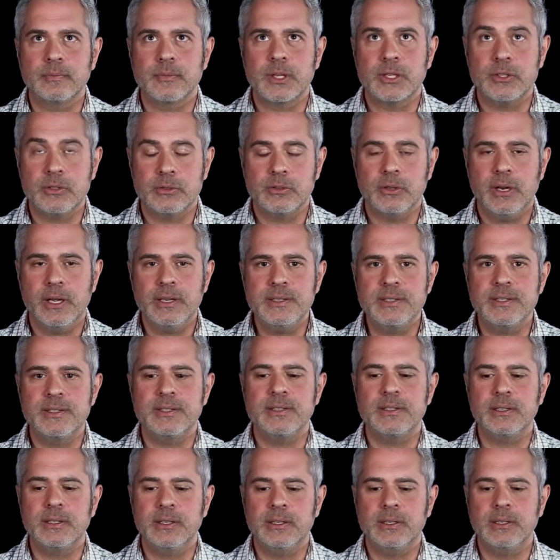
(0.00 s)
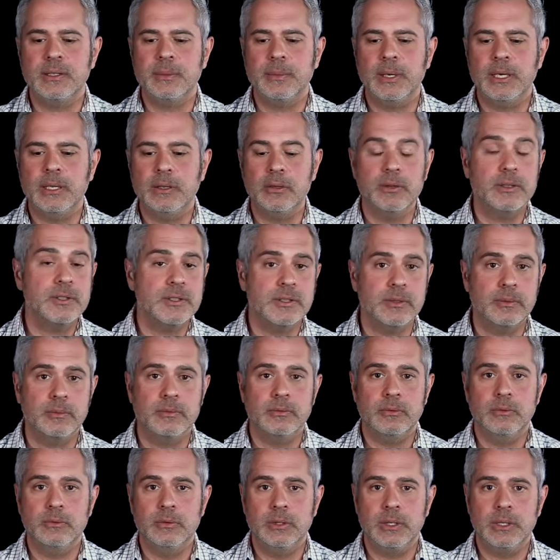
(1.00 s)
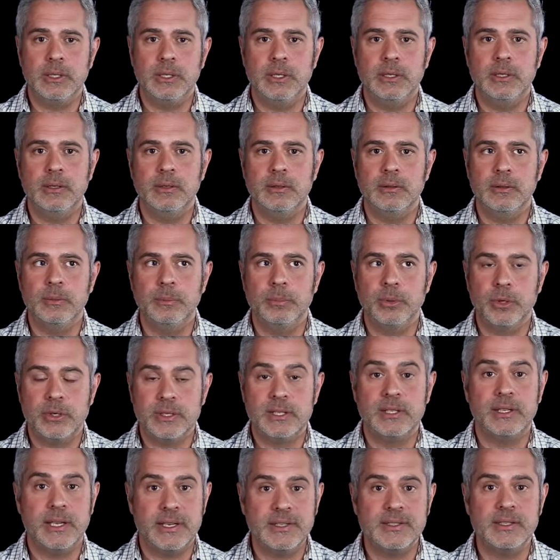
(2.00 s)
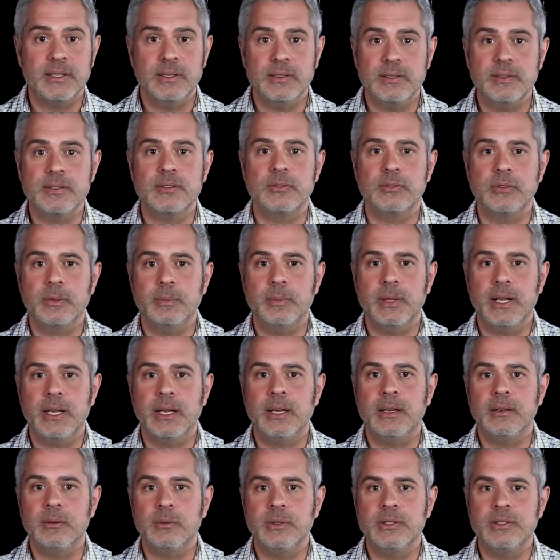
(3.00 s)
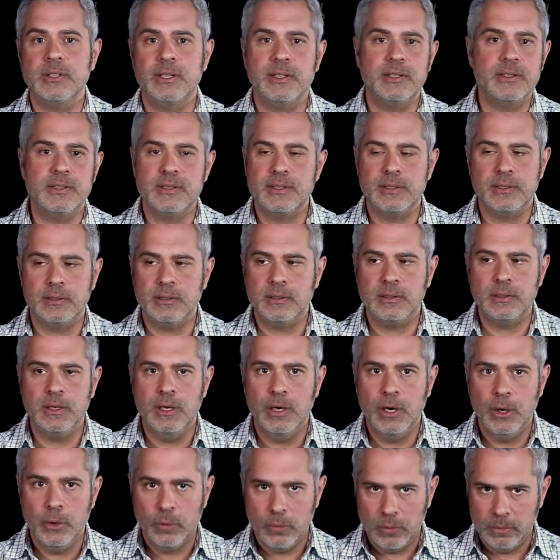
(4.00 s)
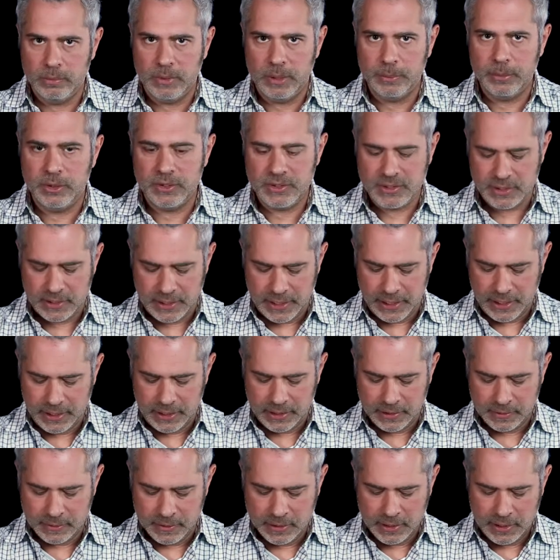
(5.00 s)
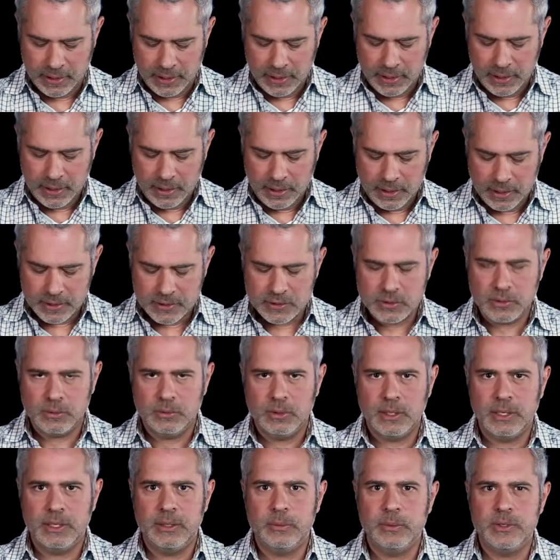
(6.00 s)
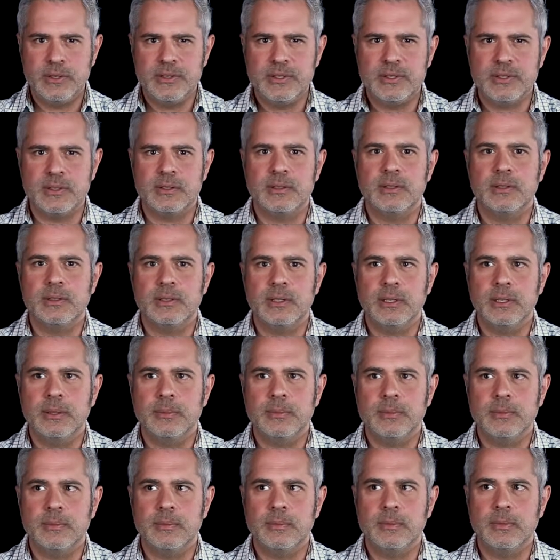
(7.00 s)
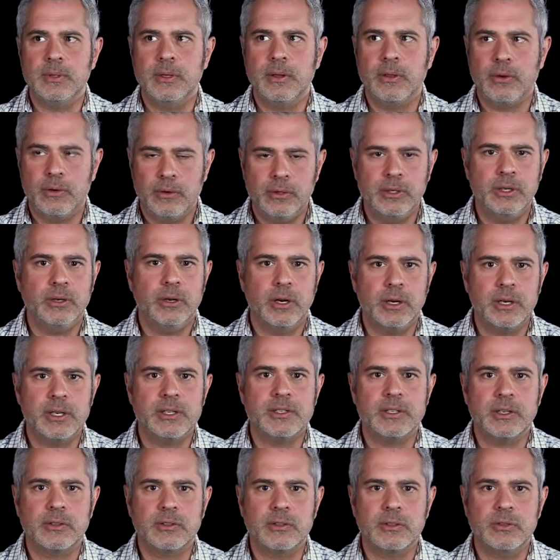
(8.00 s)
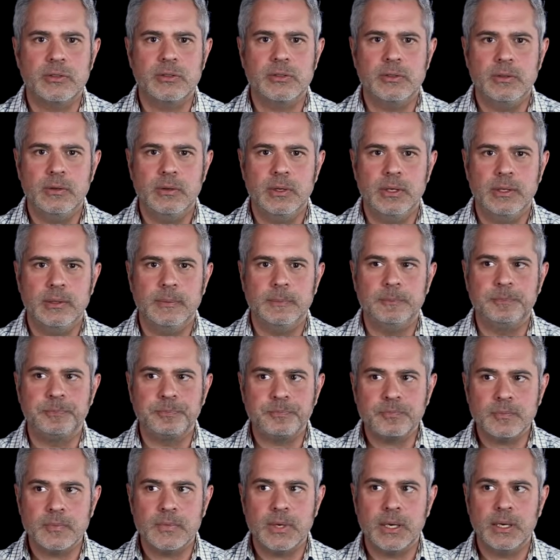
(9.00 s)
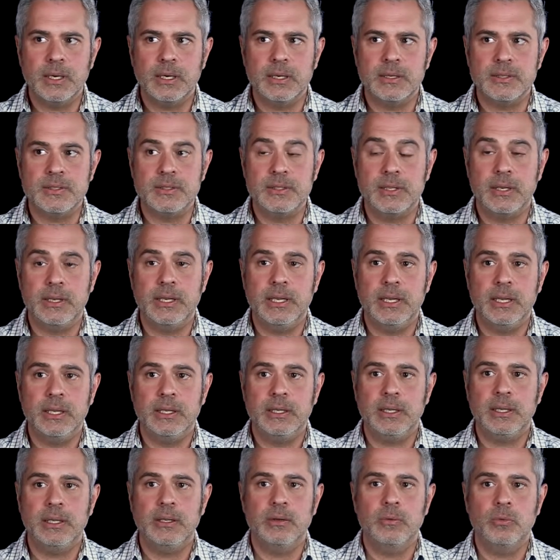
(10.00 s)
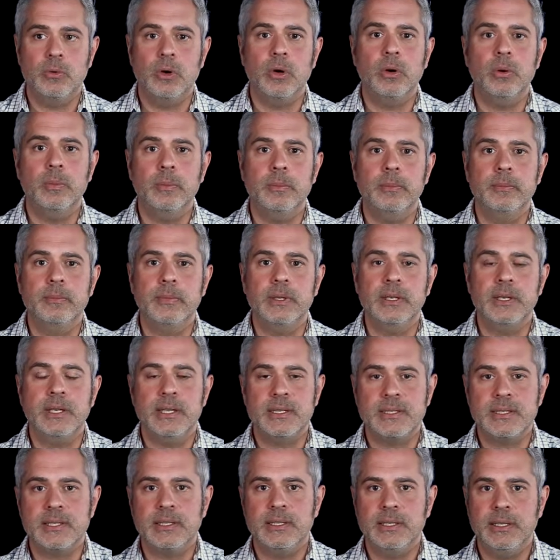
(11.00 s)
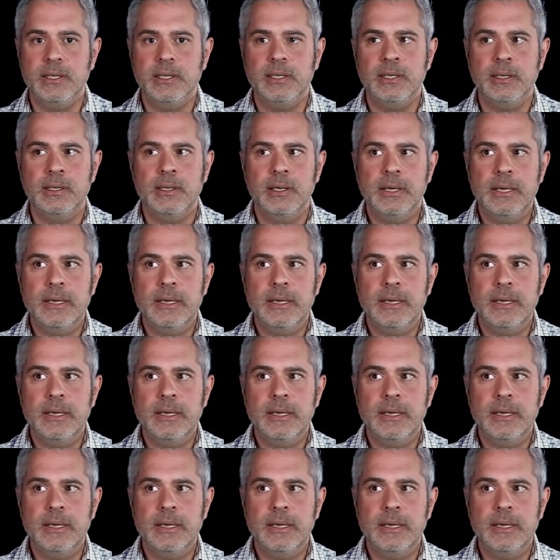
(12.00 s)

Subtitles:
stress, I learned some really important lessons from that, which I still remember today. So I was a third year architecture student studying in Rome, in Italy,